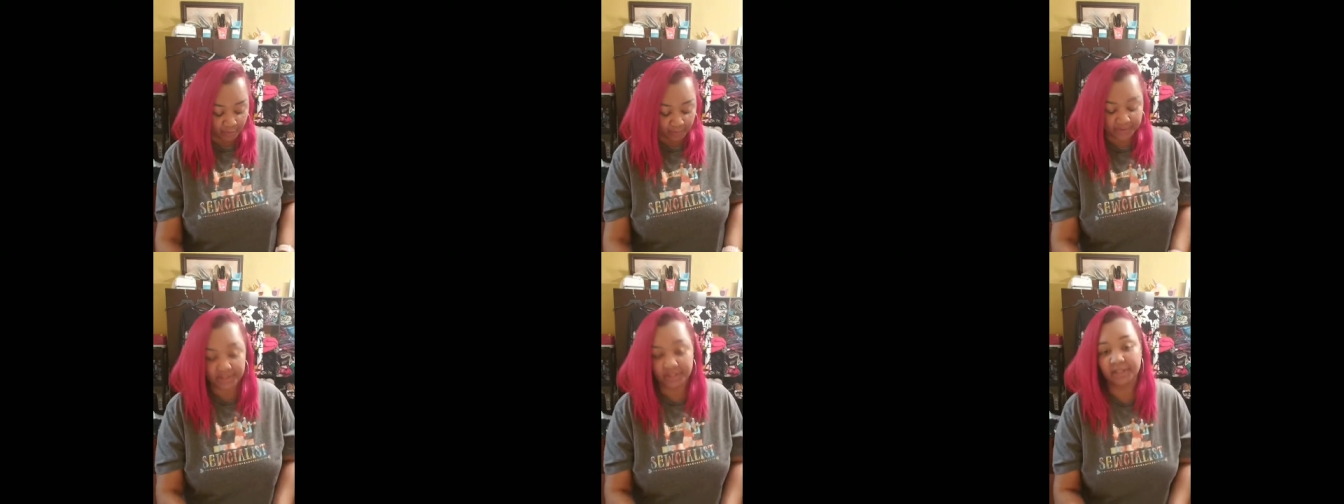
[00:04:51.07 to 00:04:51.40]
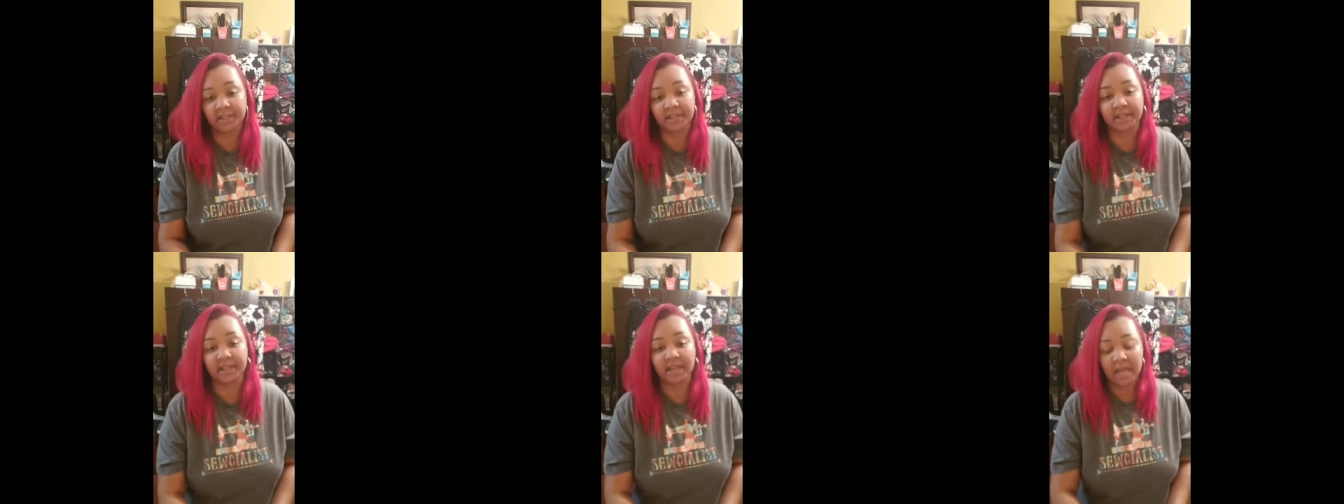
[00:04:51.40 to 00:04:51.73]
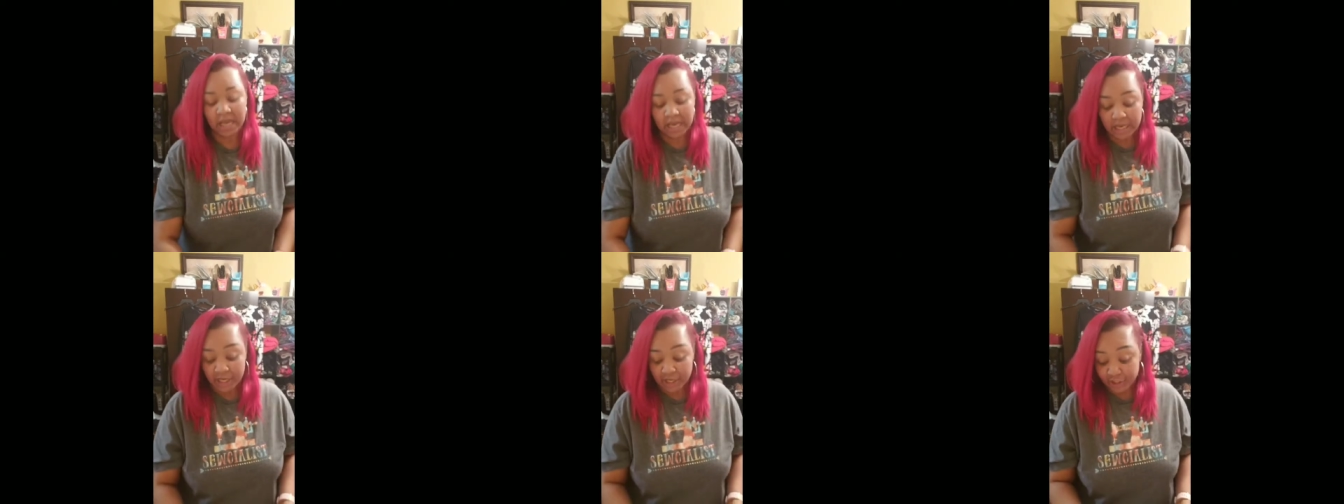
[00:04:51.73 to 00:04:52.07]
one was a hoodie.
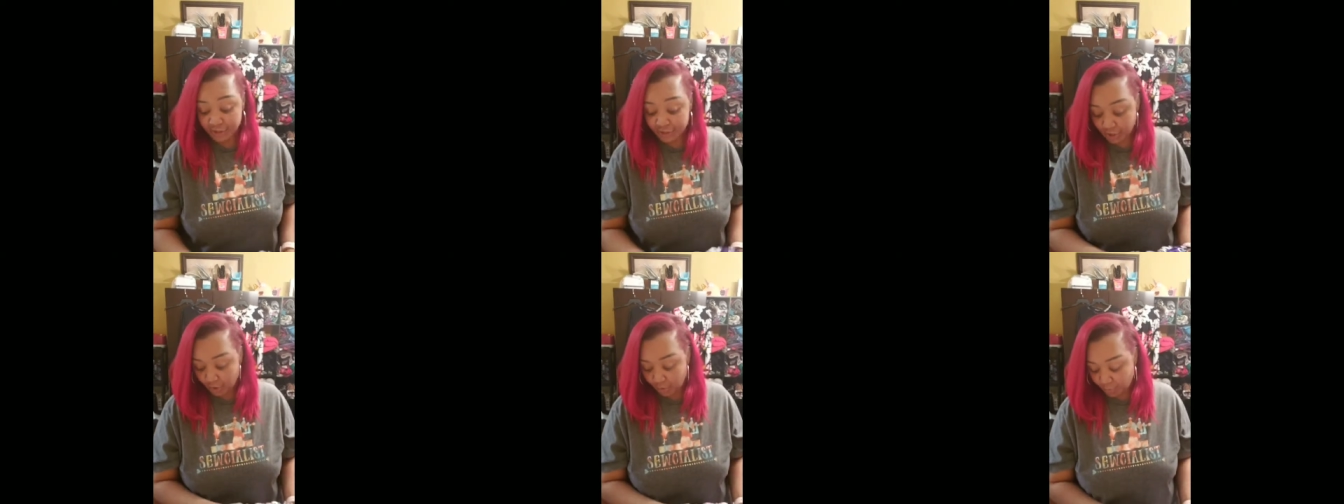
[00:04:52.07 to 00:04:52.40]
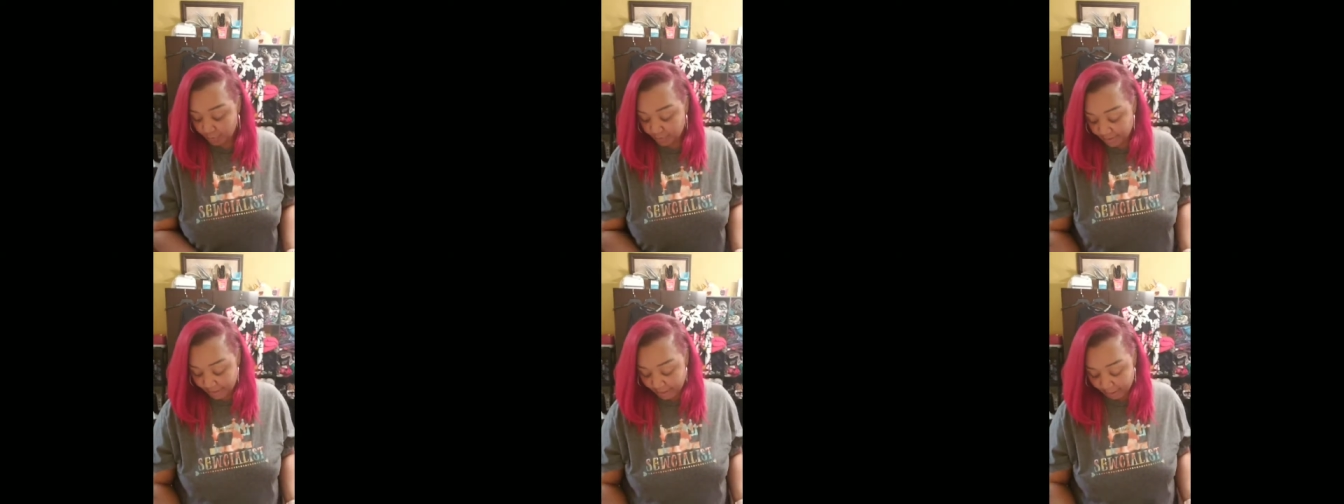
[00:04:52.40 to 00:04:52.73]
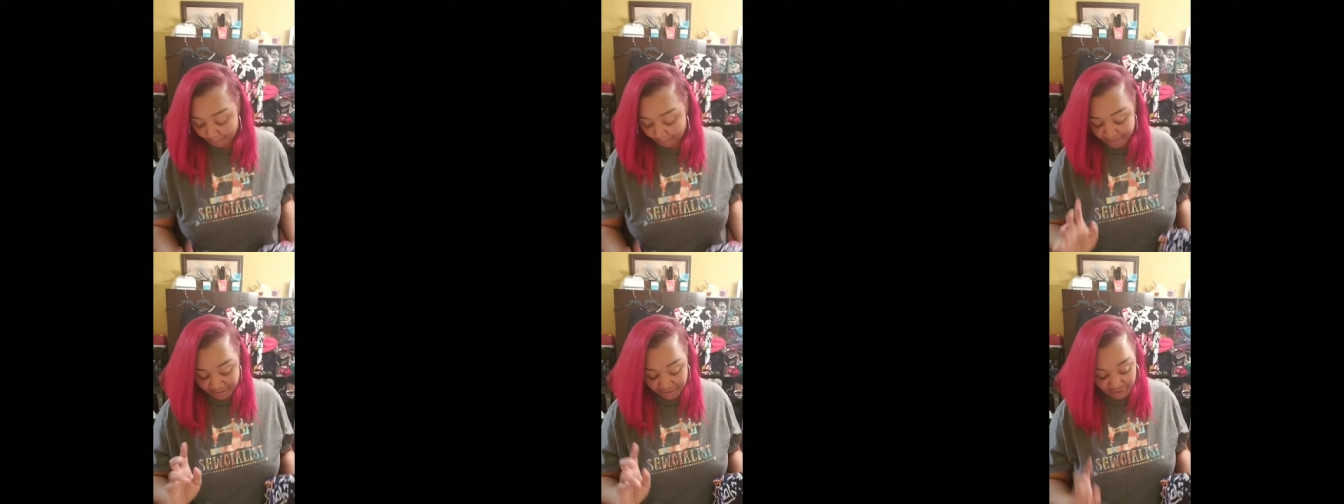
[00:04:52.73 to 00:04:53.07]
So now
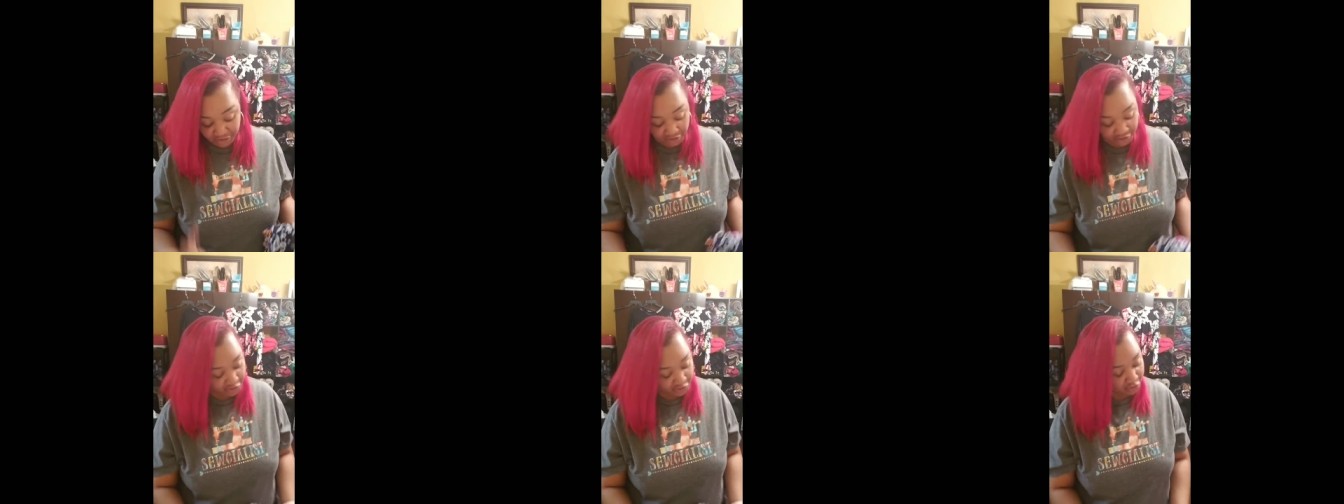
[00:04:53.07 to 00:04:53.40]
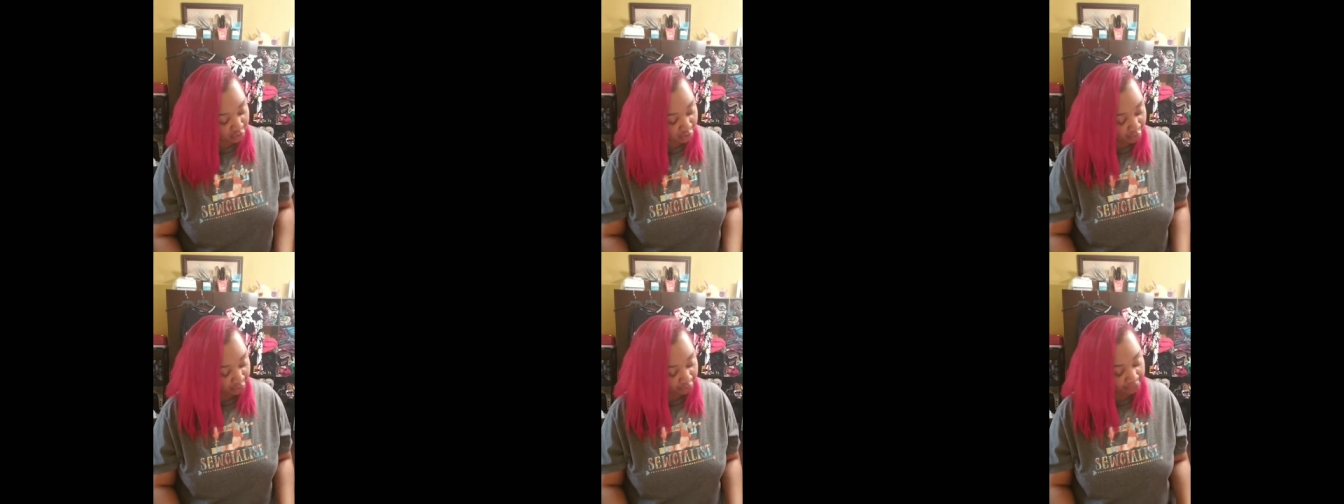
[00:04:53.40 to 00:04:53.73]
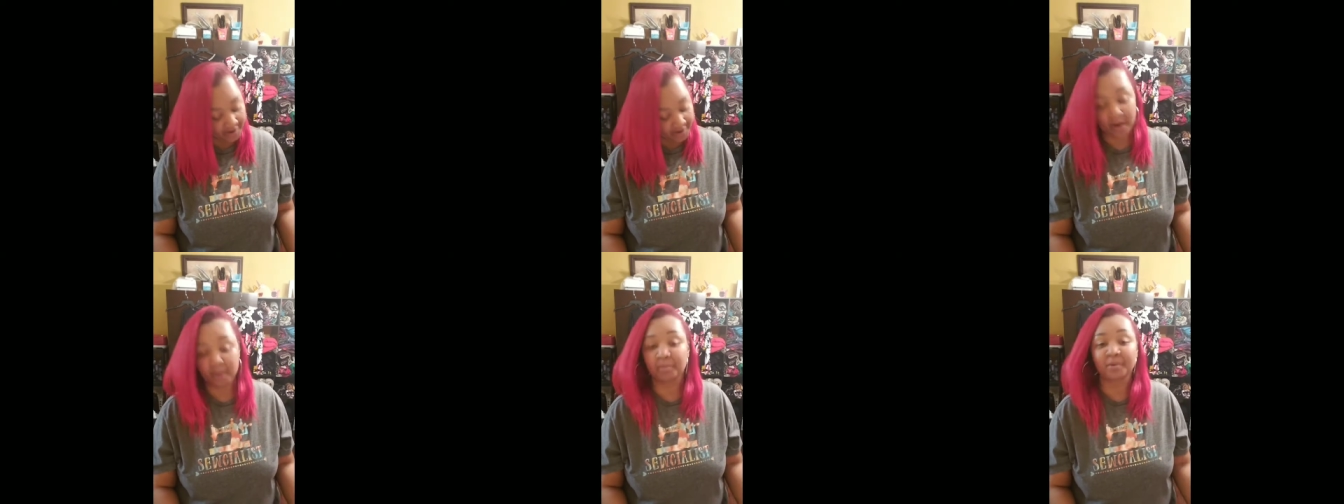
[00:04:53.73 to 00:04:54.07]
potential
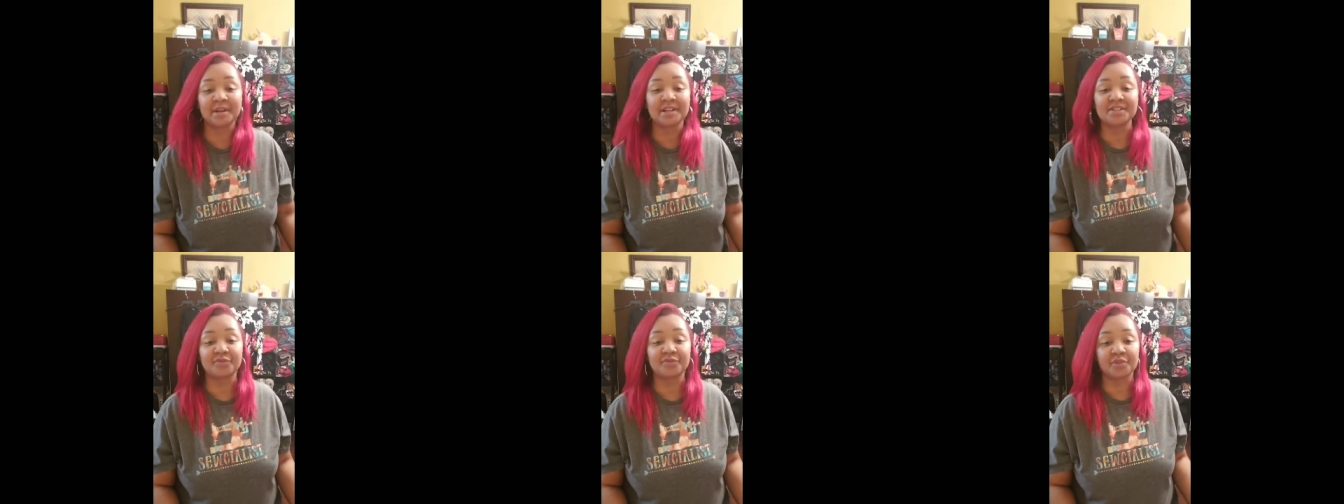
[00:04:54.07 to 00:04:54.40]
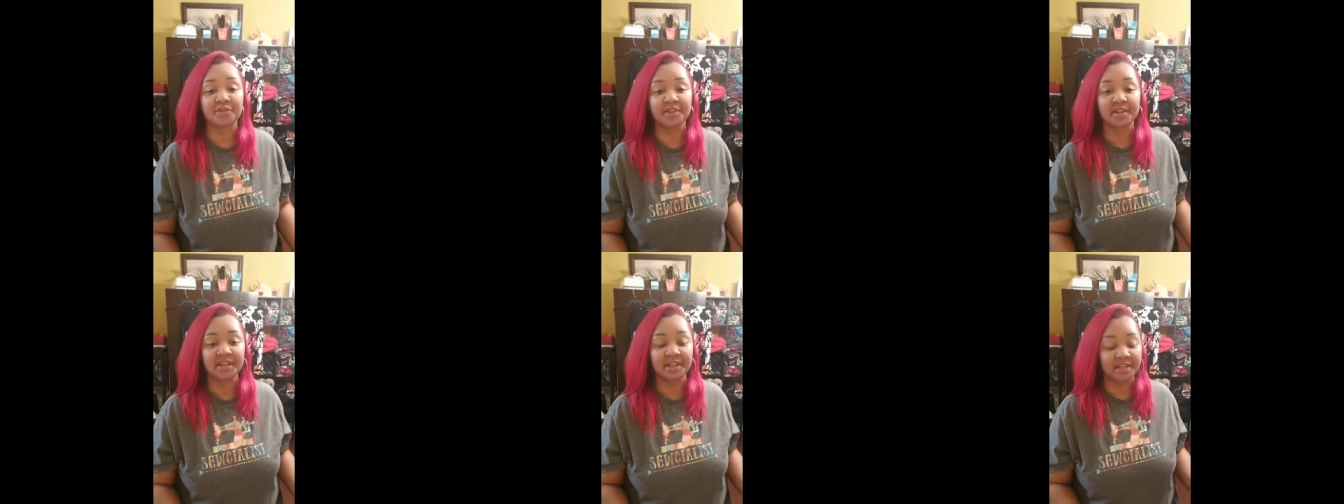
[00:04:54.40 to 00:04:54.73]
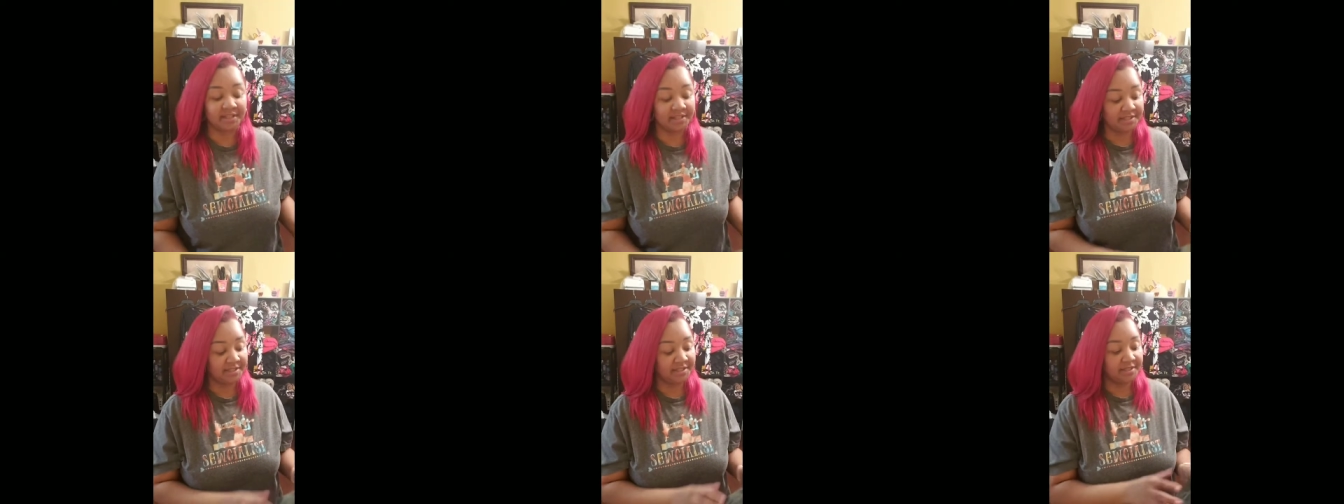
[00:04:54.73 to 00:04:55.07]
fabrics for
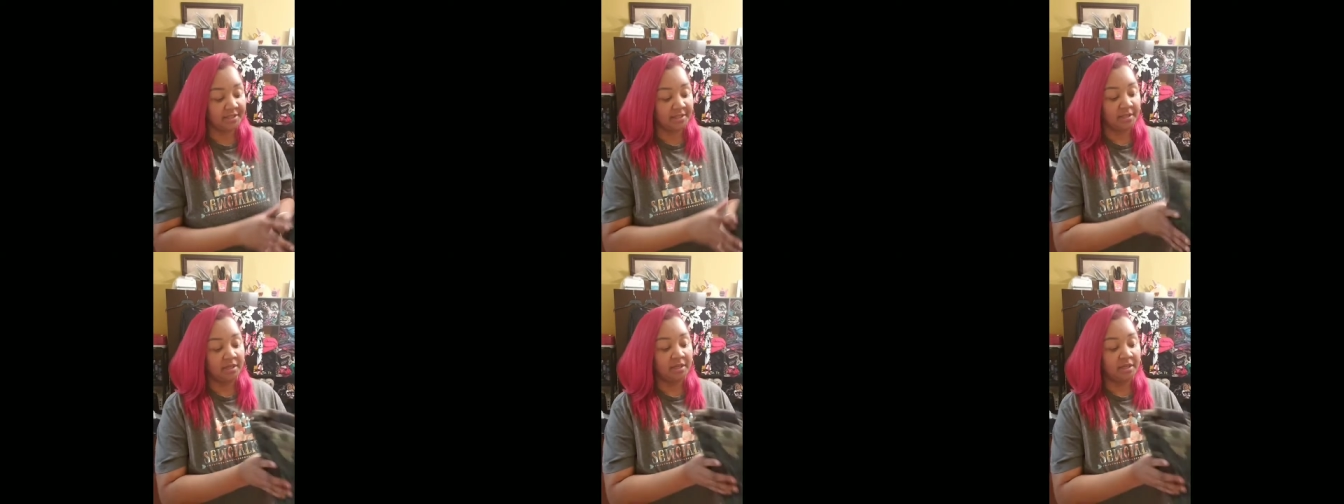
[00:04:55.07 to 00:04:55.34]
this.